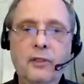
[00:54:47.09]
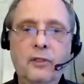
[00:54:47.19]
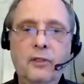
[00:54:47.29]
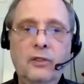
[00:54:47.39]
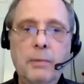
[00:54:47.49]

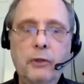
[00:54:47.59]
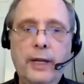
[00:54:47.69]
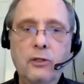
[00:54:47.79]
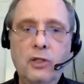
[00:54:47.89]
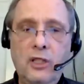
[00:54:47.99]
of
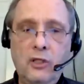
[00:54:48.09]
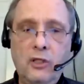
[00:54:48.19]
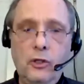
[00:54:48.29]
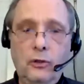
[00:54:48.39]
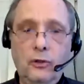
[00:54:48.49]
sustainable
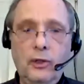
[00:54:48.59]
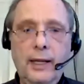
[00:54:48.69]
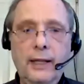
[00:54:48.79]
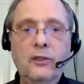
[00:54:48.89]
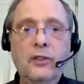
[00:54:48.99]
transitions
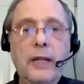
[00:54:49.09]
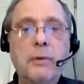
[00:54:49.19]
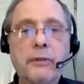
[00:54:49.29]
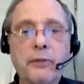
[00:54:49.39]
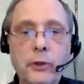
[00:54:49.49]
and
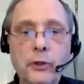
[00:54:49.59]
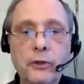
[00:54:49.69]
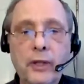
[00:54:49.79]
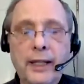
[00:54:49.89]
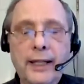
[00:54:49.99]
sustainable
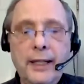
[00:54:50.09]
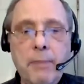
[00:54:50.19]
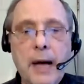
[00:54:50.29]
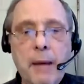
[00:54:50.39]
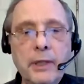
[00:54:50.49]
futures
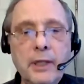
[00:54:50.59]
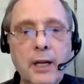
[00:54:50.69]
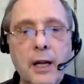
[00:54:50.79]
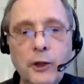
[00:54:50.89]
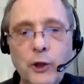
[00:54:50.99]
in popular
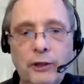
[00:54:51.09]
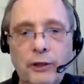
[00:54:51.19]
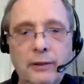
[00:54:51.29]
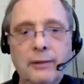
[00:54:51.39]
culture?